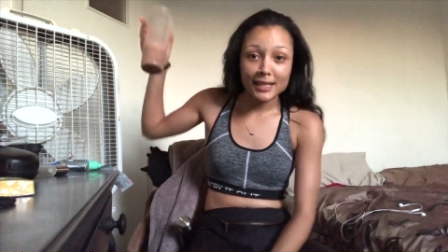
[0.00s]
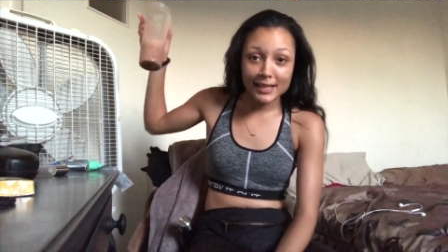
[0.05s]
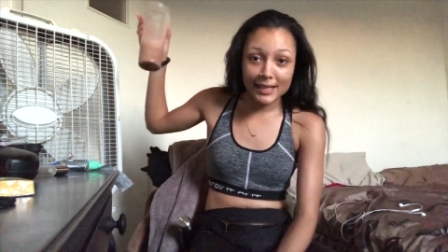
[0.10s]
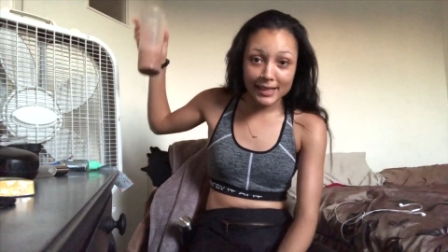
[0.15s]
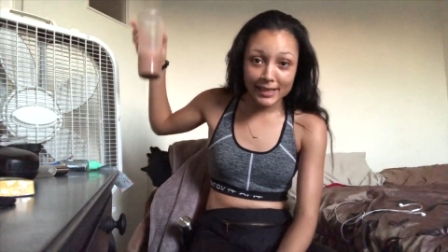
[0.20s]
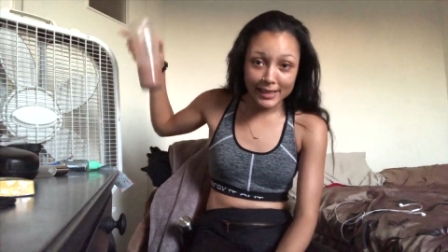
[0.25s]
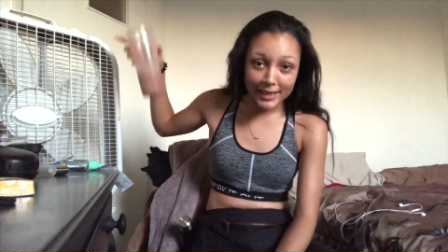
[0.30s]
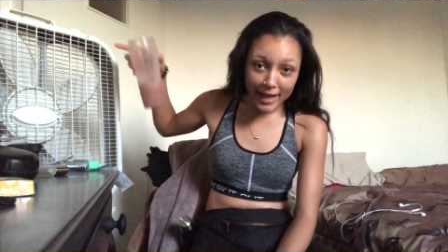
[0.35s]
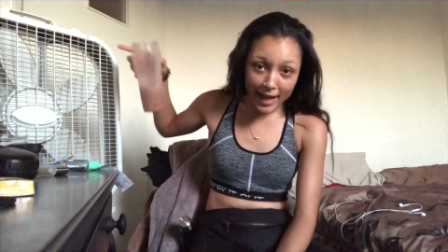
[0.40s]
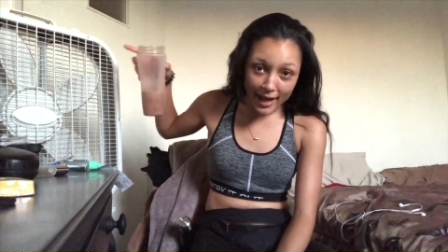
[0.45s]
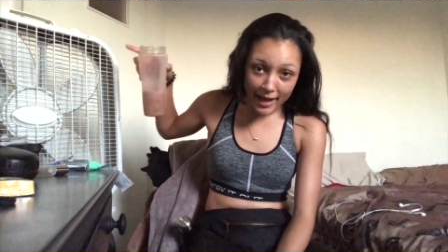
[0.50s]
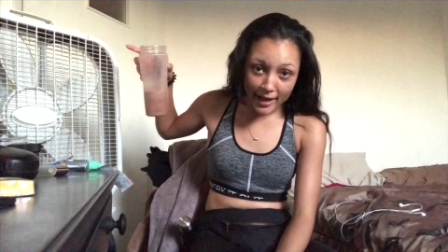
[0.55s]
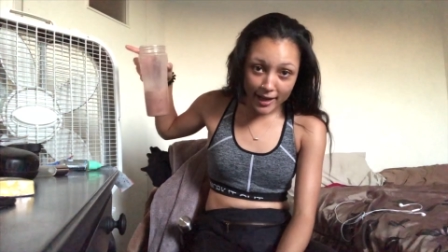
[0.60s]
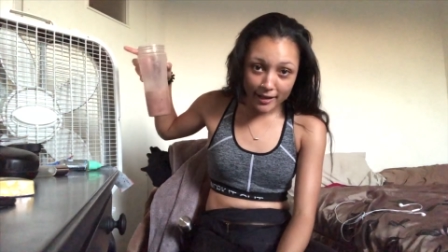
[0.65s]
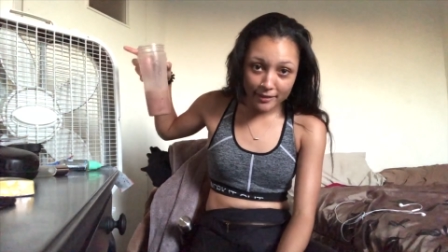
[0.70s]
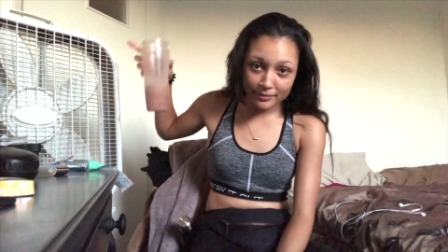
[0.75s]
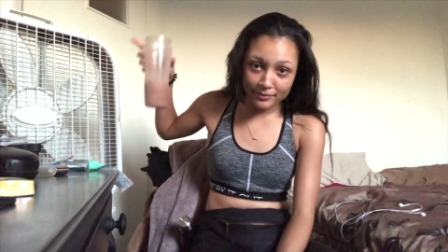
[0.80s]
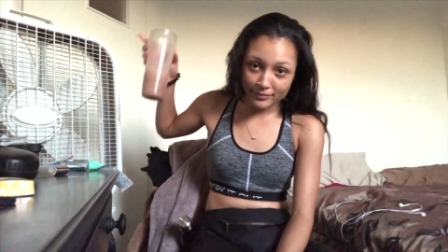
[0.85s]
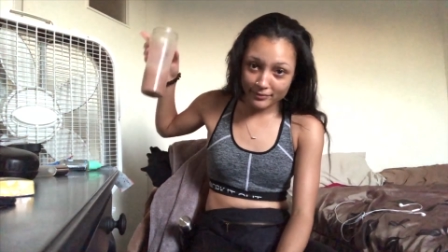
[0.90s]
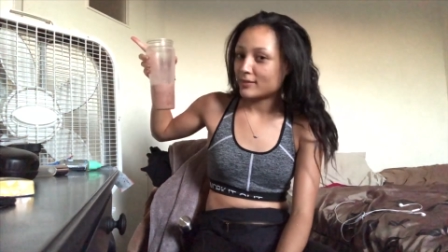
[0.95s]

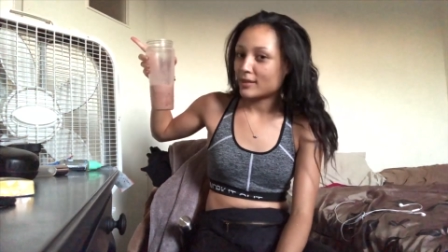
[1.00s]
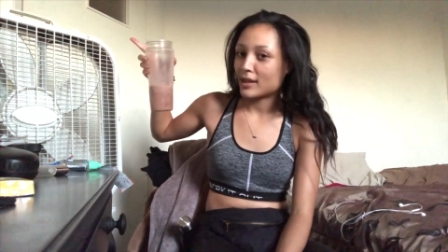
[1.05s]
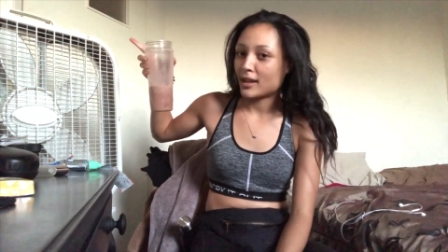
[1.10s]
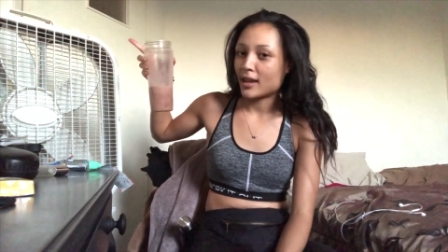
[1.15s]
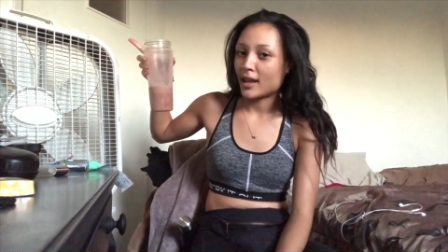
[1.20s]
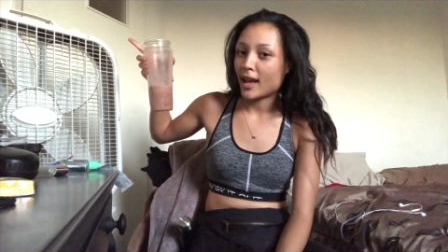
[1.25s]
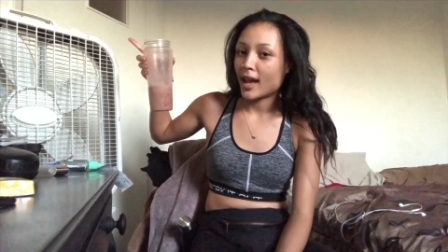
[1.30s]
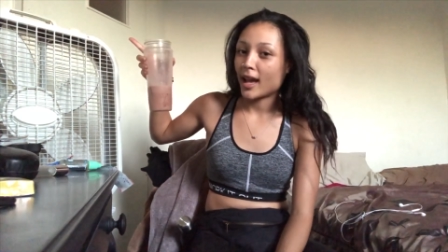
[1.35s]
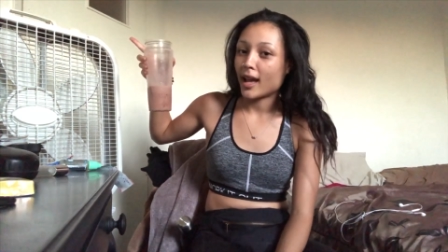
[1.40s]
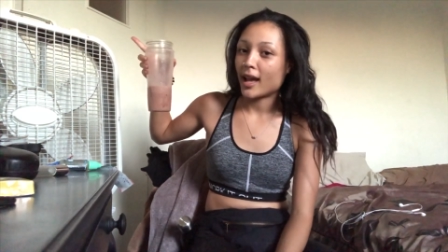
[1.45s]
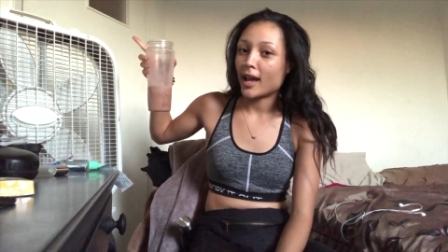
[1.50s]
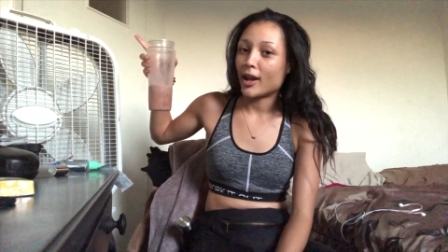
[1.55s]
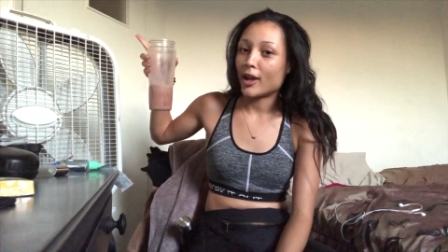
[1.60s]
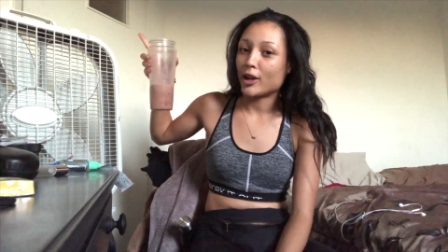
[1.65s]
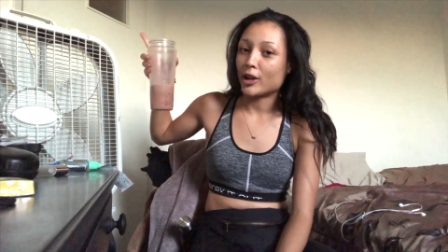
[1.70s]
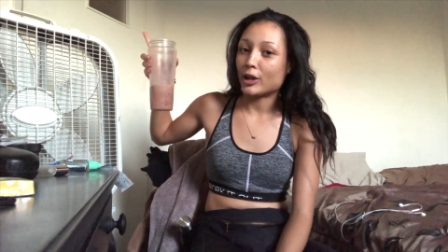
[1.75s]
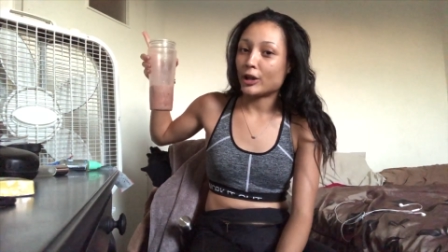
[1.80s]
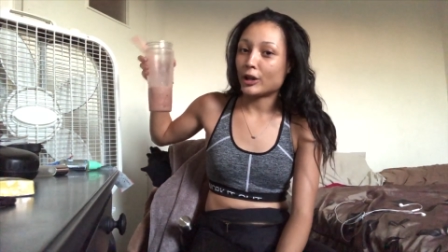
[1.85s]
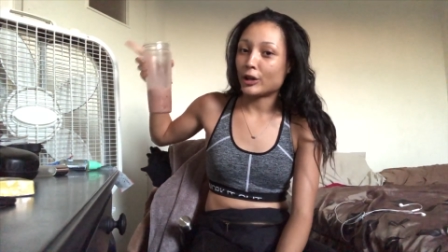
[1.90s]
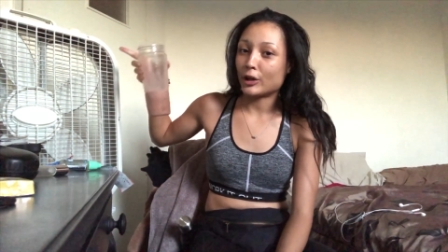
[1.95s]
today
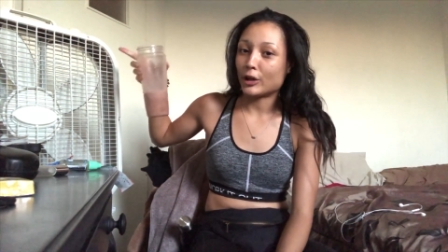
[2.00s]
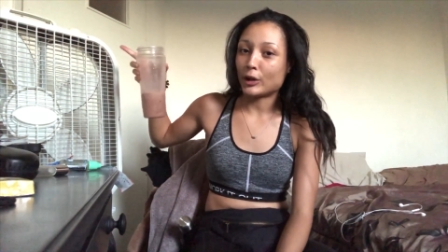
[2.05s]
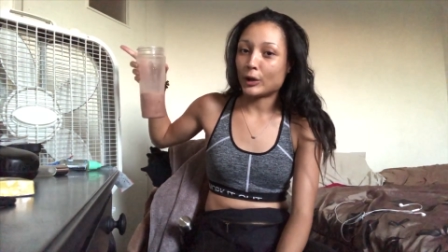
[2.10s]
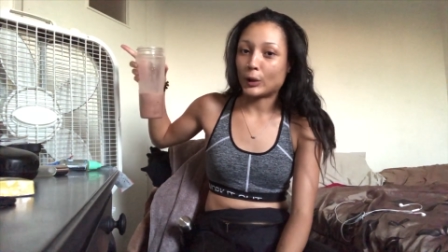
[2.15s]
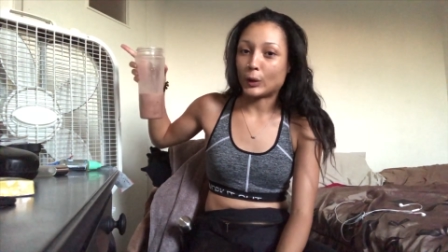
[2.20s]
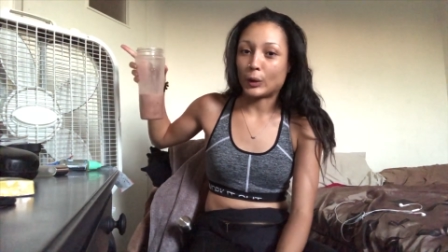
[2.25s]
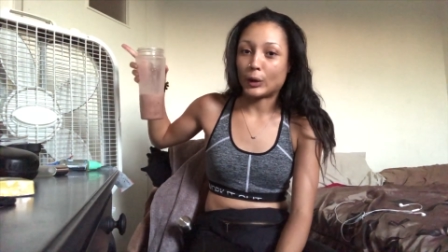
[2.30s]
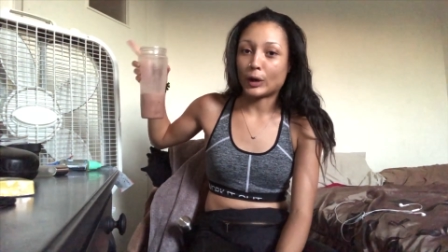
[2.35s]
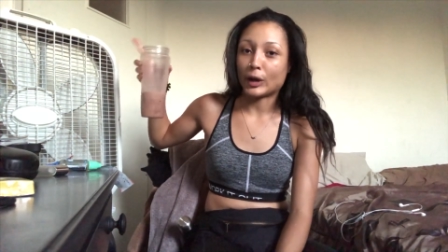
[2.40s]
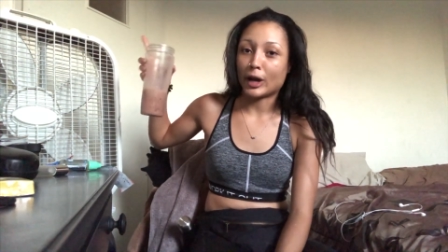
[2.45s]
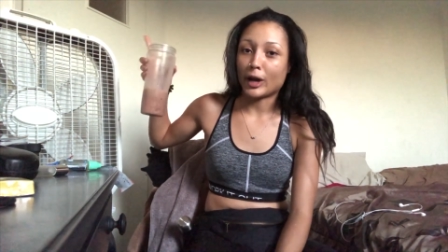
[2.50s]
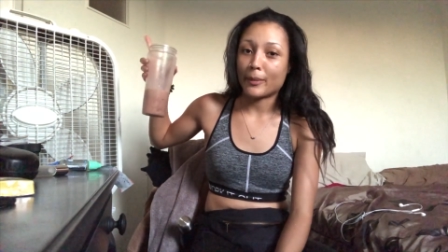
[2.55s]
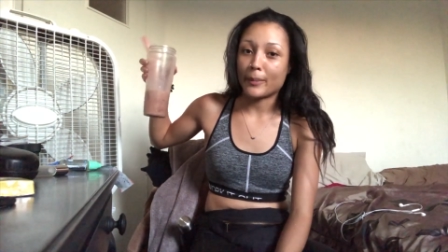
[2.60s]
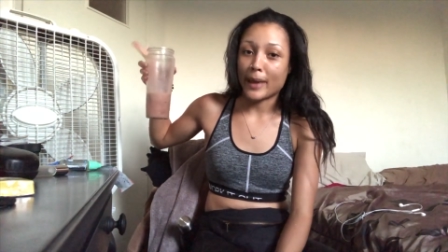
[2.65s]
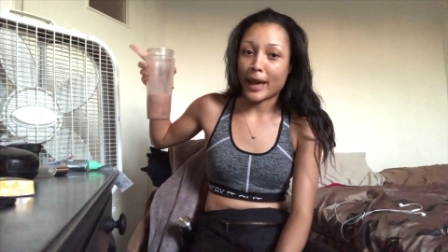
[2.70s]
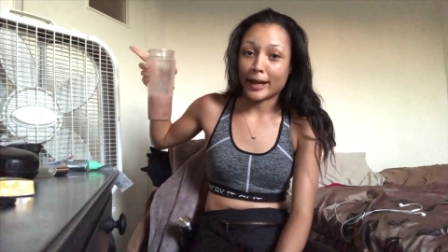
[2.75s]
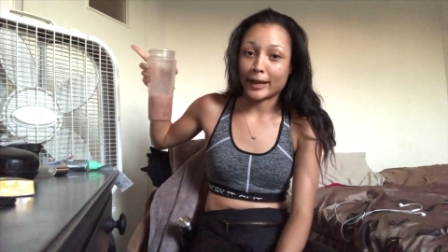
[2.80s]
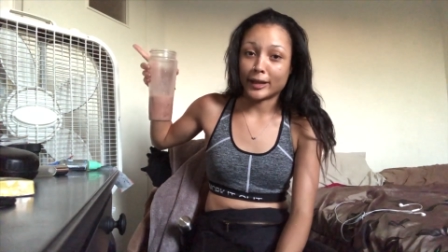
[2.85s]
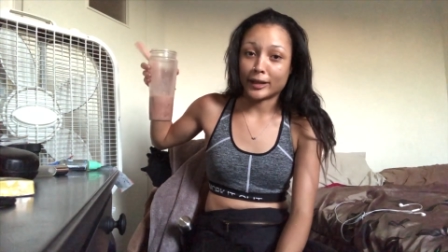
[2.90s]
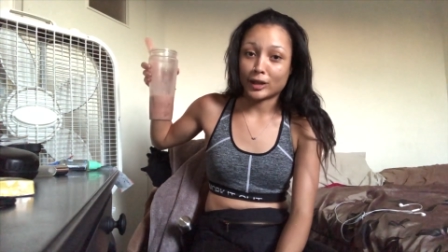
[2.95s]
your girl got
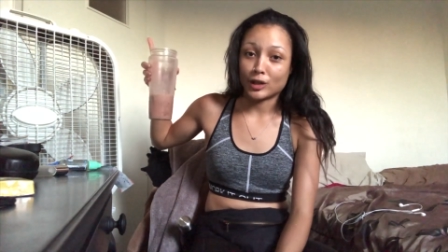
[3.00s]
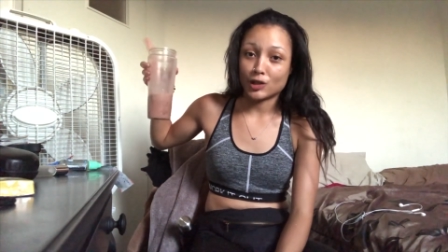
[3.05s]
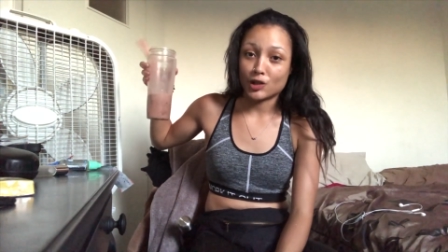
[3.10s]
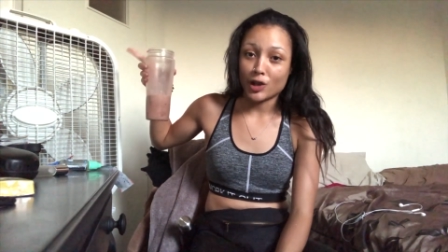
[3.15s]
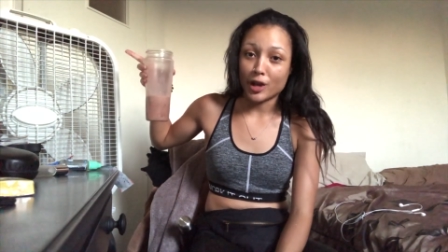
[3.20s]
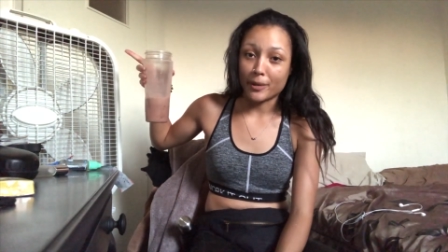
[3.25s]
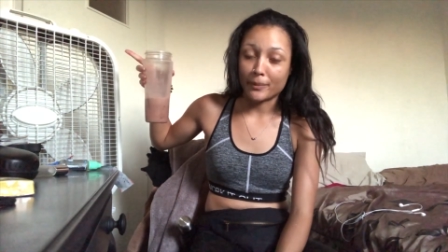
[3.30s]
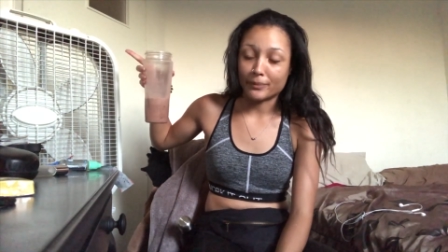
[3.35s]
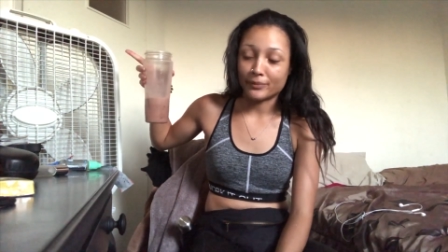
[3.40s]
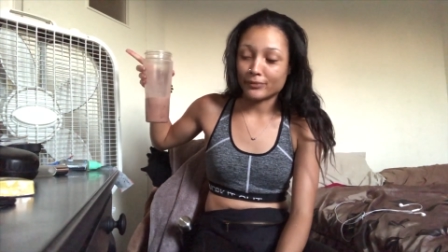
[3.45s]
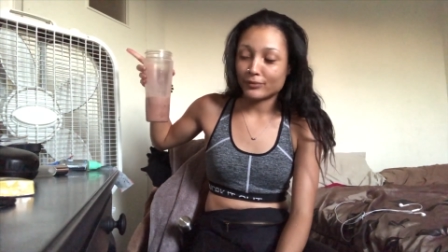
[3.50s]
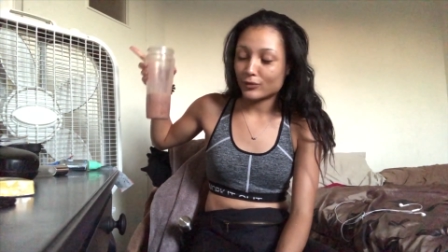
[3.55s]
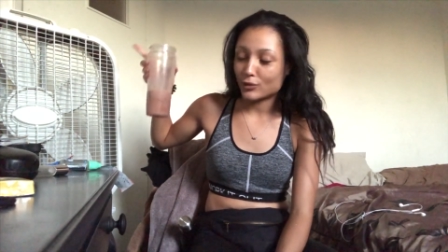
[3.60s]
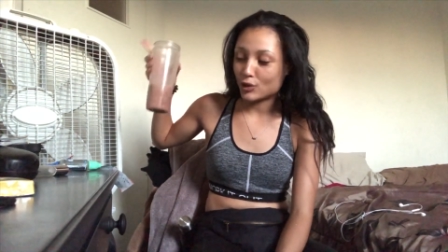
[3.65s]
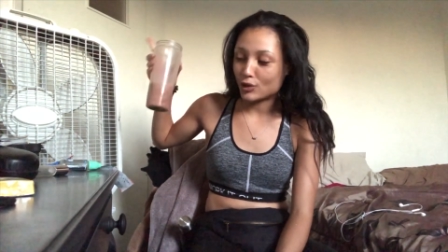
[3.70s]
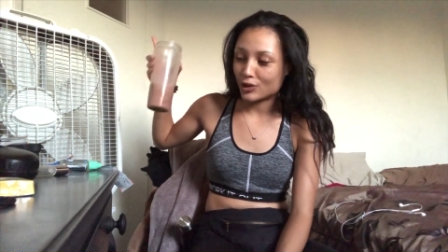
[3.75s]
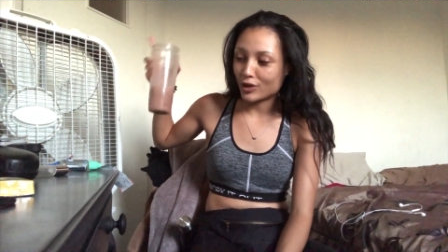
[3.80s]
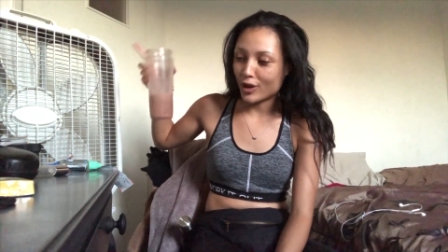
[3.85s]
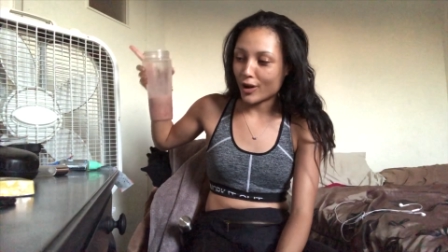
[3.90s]
back in the gym.